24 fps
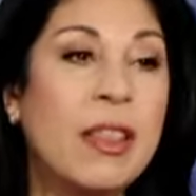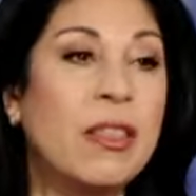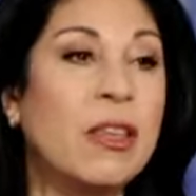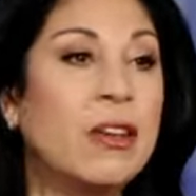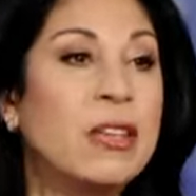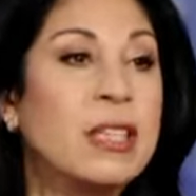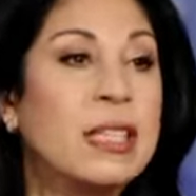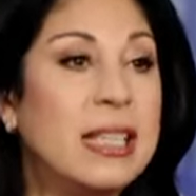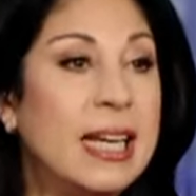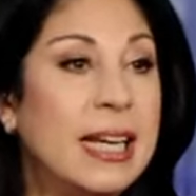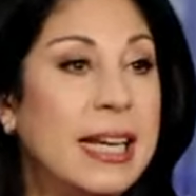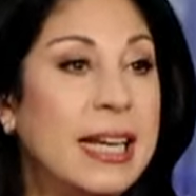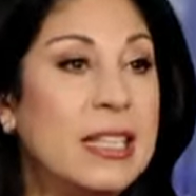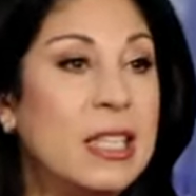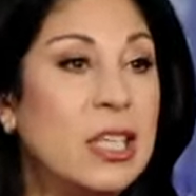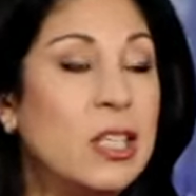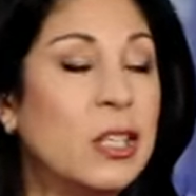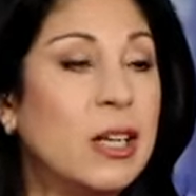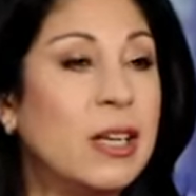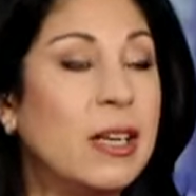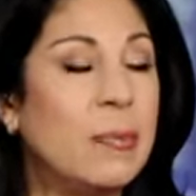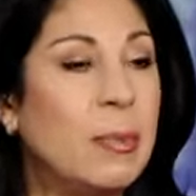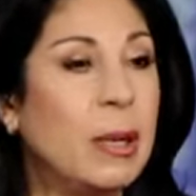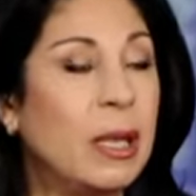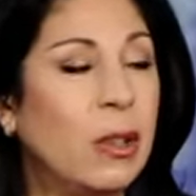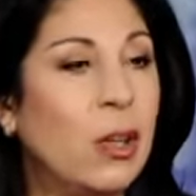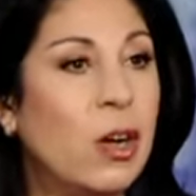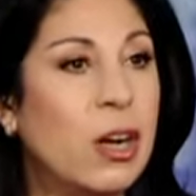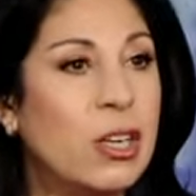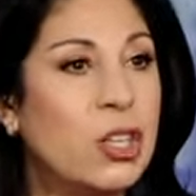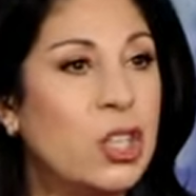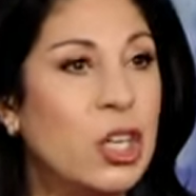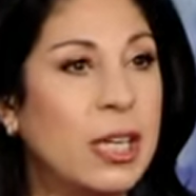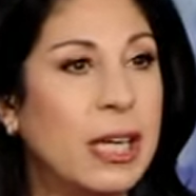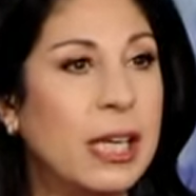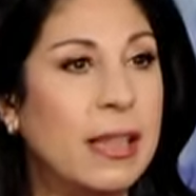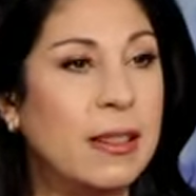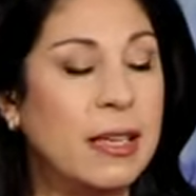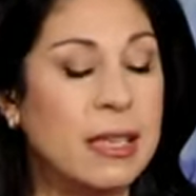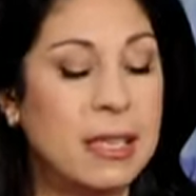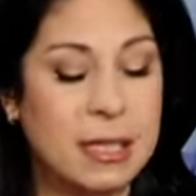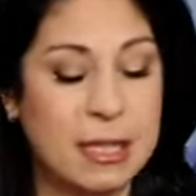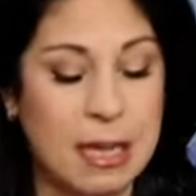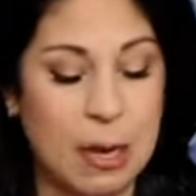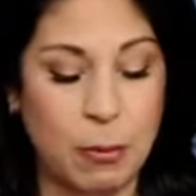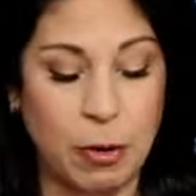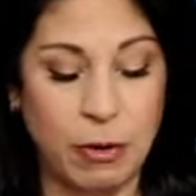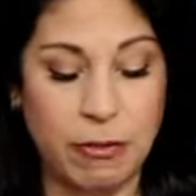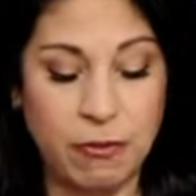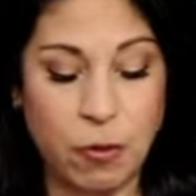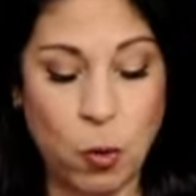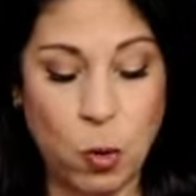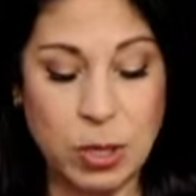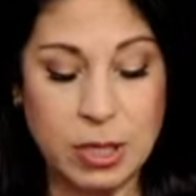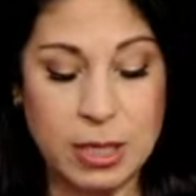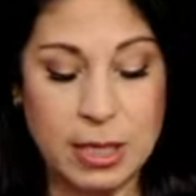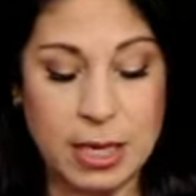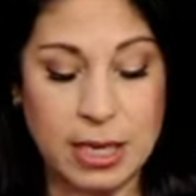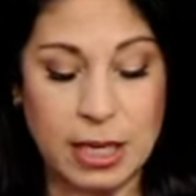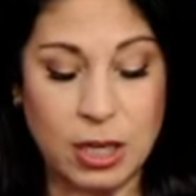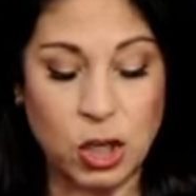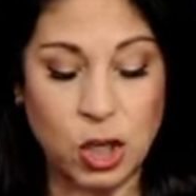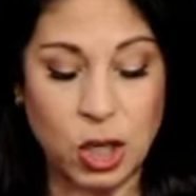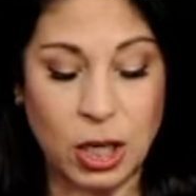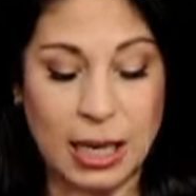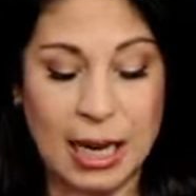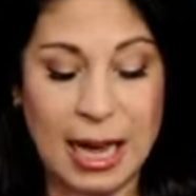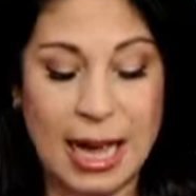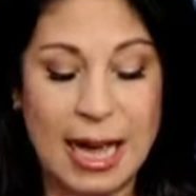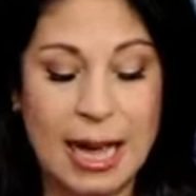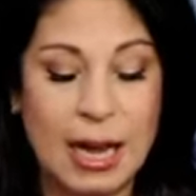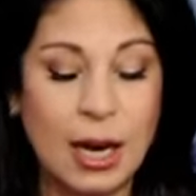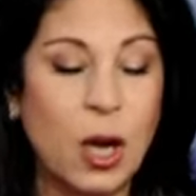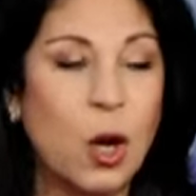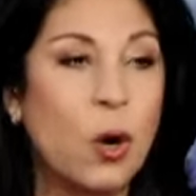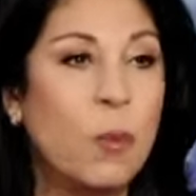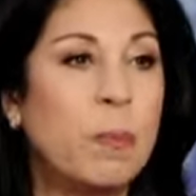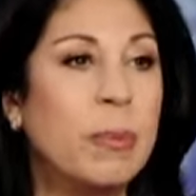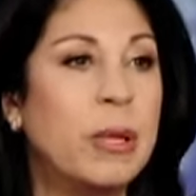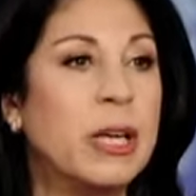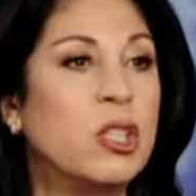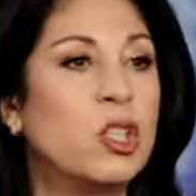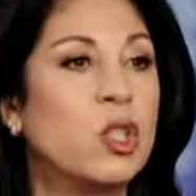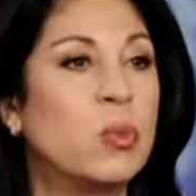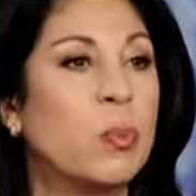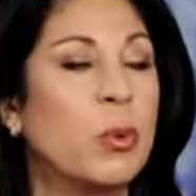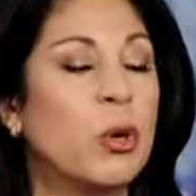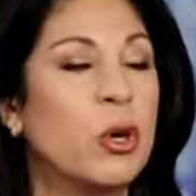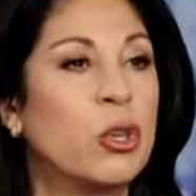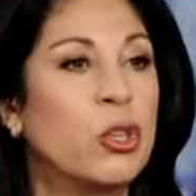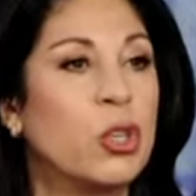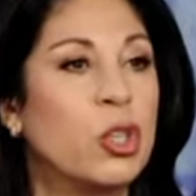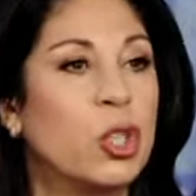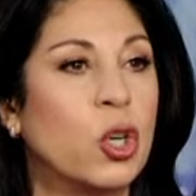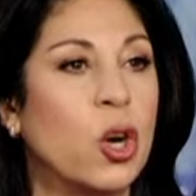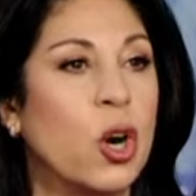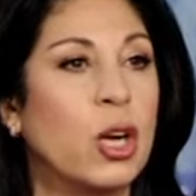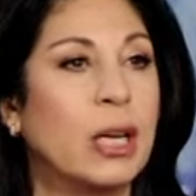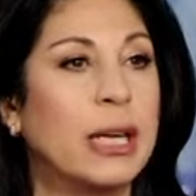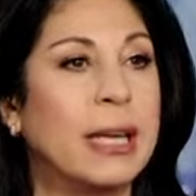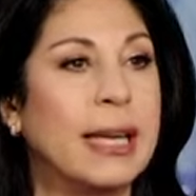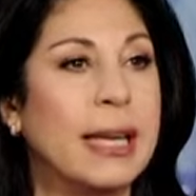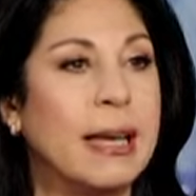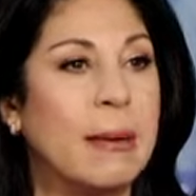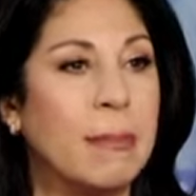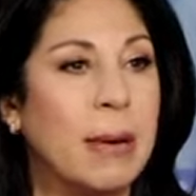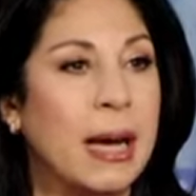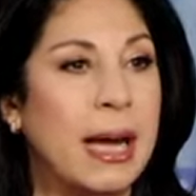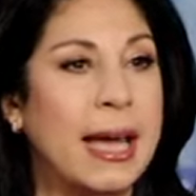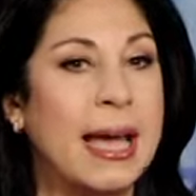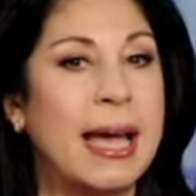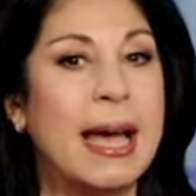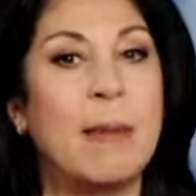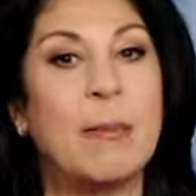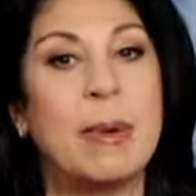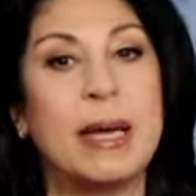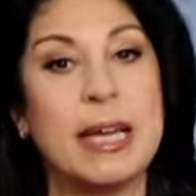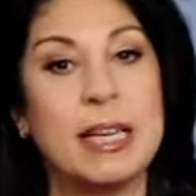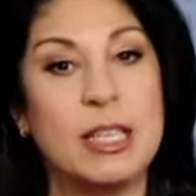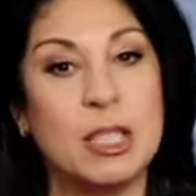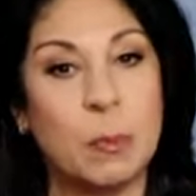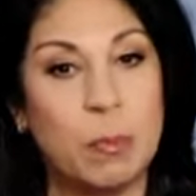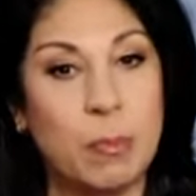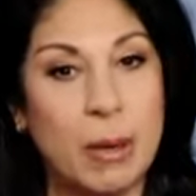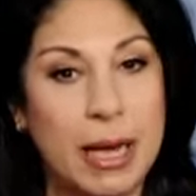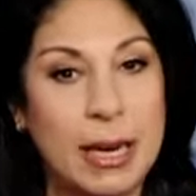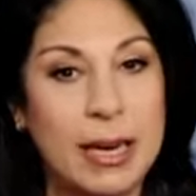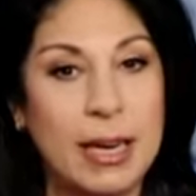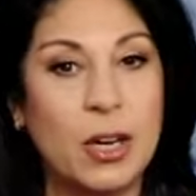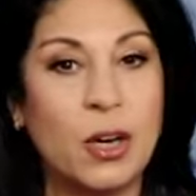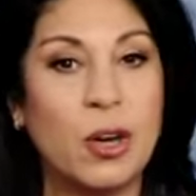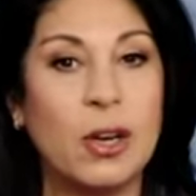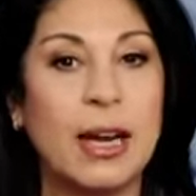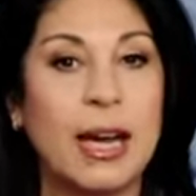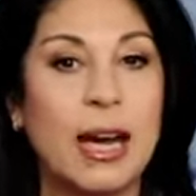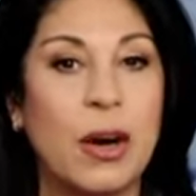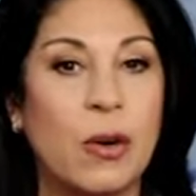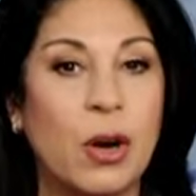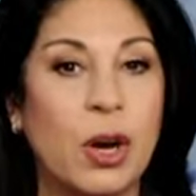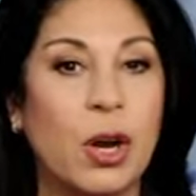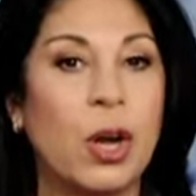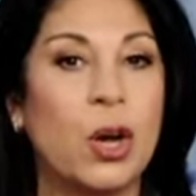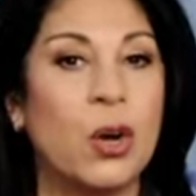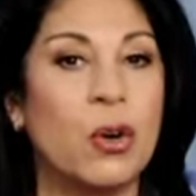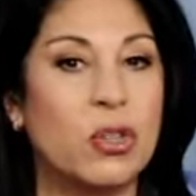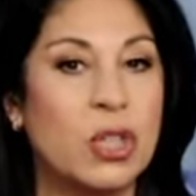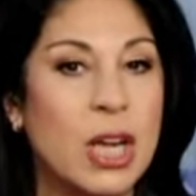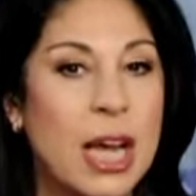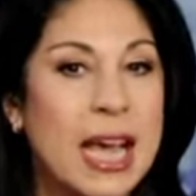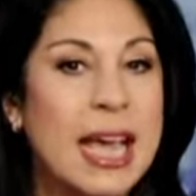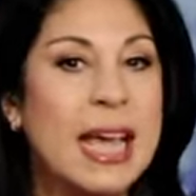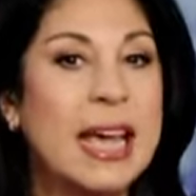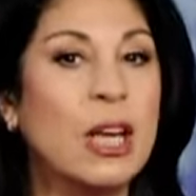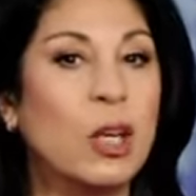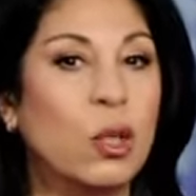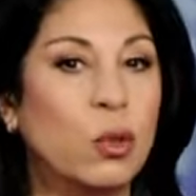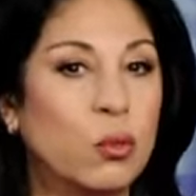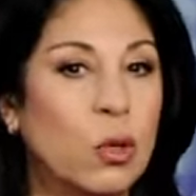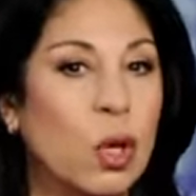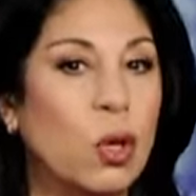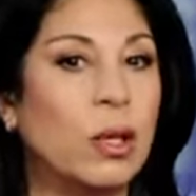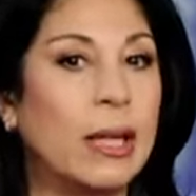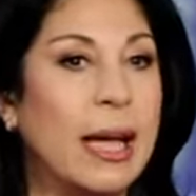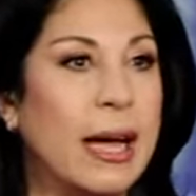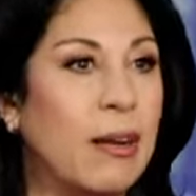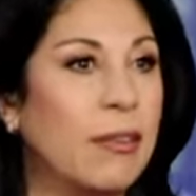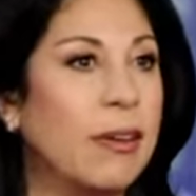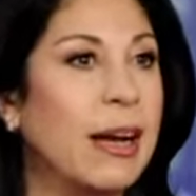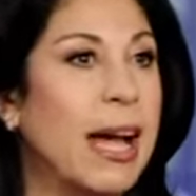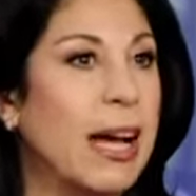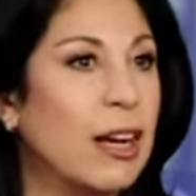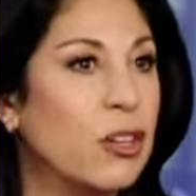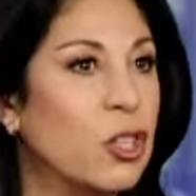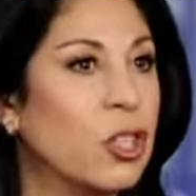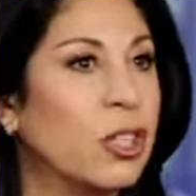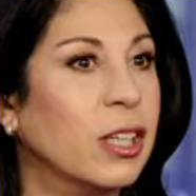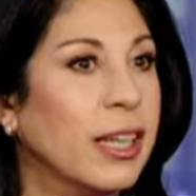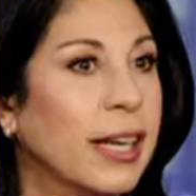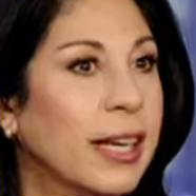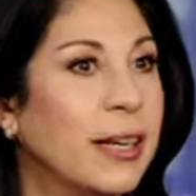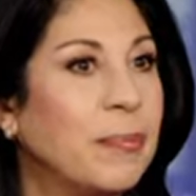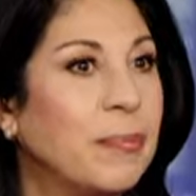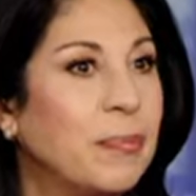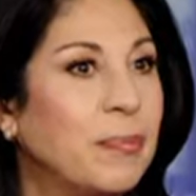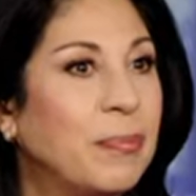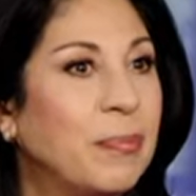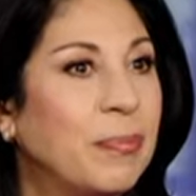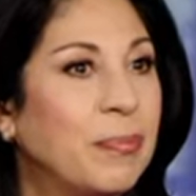The cities it's going to be launching in this summer, four cities, Chicago, Pittsburgh, Charlotte, and Miami. And depending on how it goes, it'll roll out nationally.